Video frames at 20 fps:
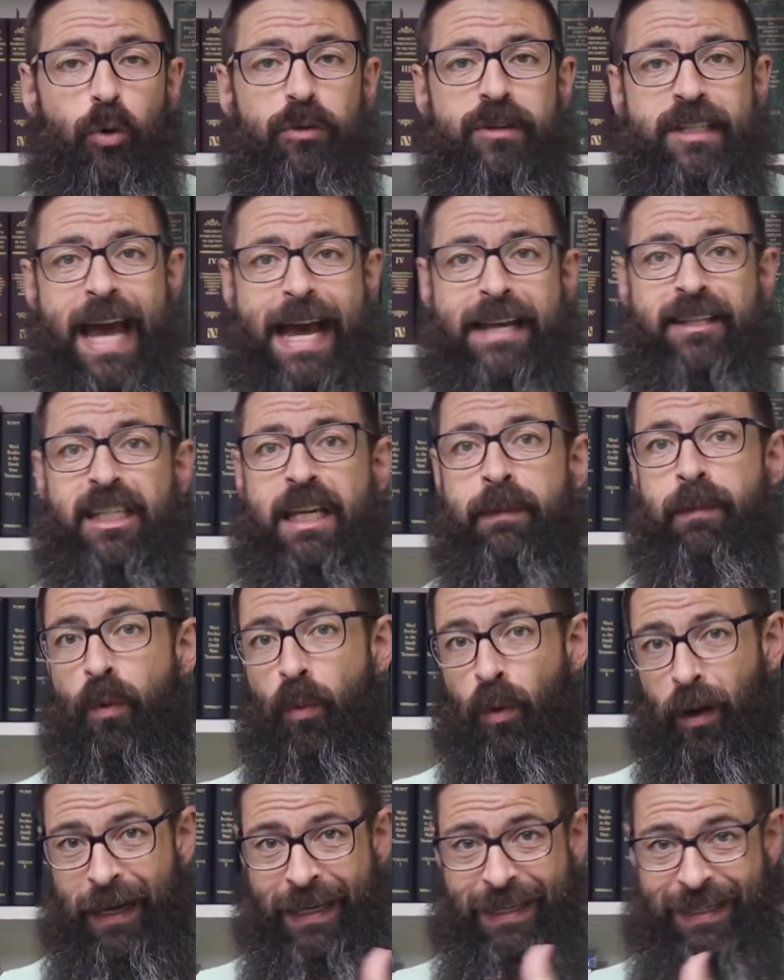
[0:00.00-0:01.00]
Old
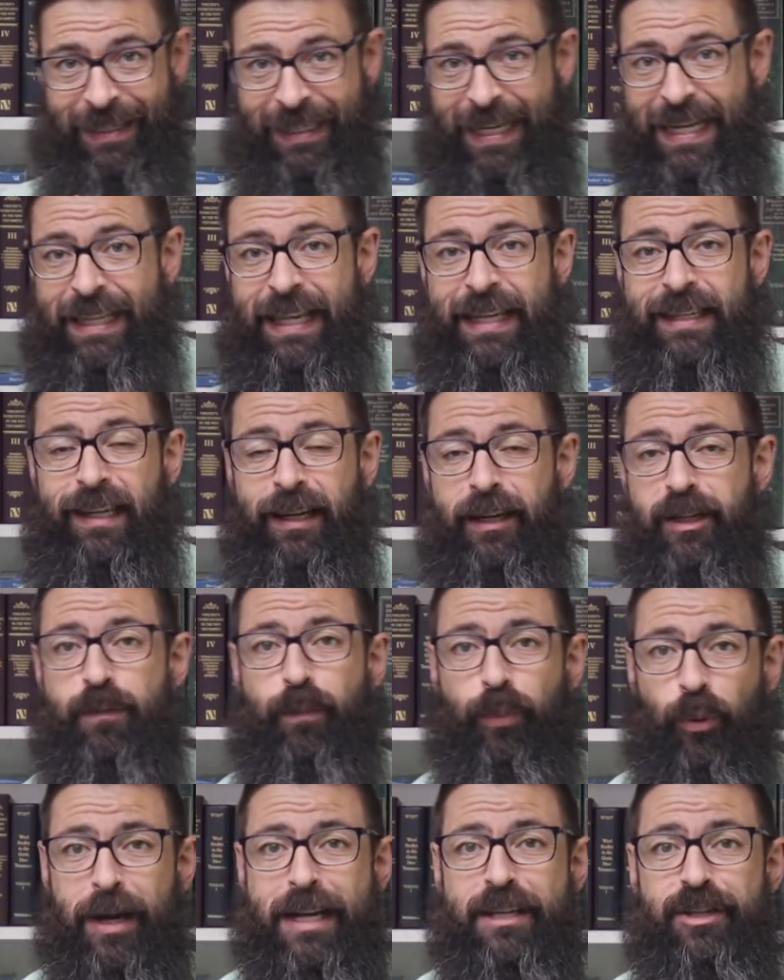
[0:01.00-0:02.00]
Testament. We're going to see this in
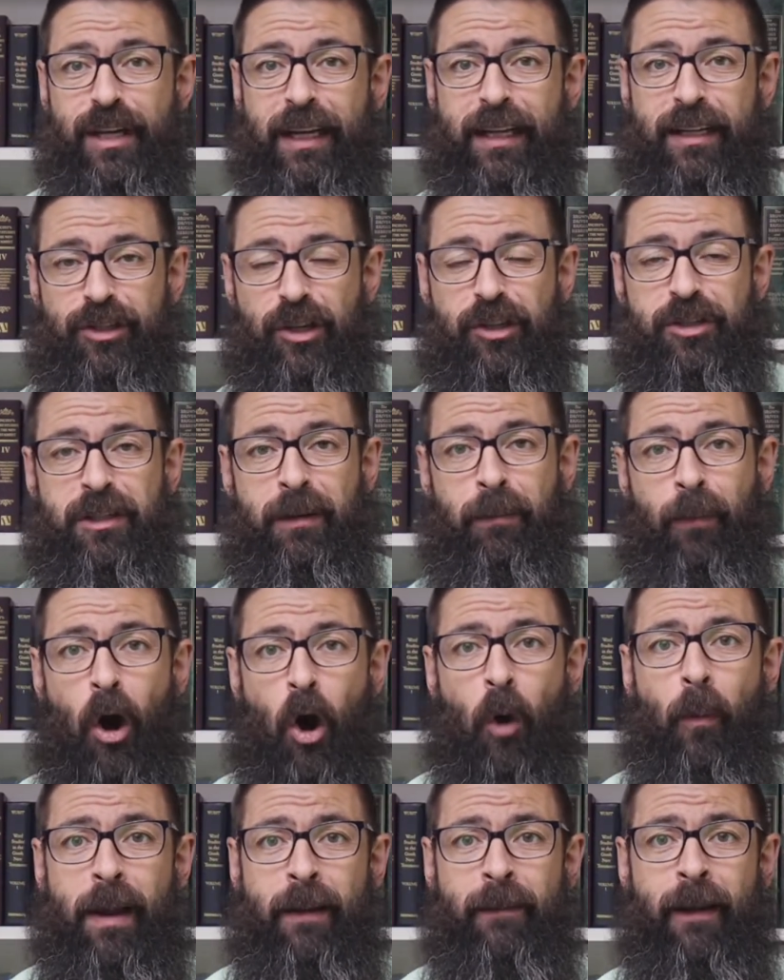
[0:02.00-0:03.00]
his preaching in just a
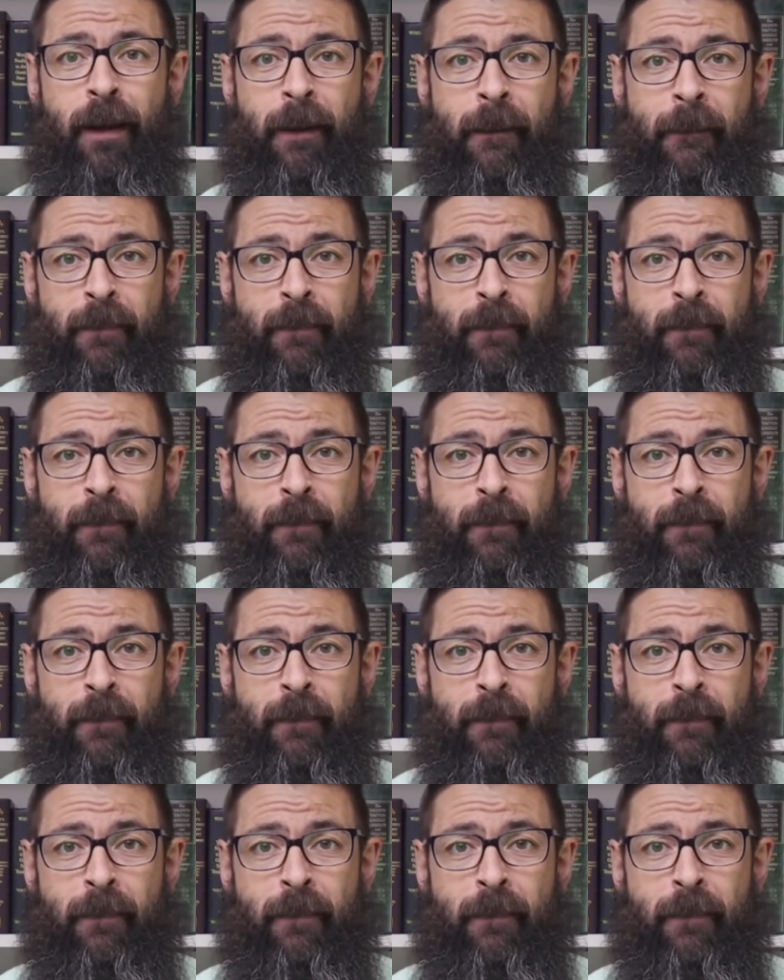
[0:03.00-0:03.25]
moment.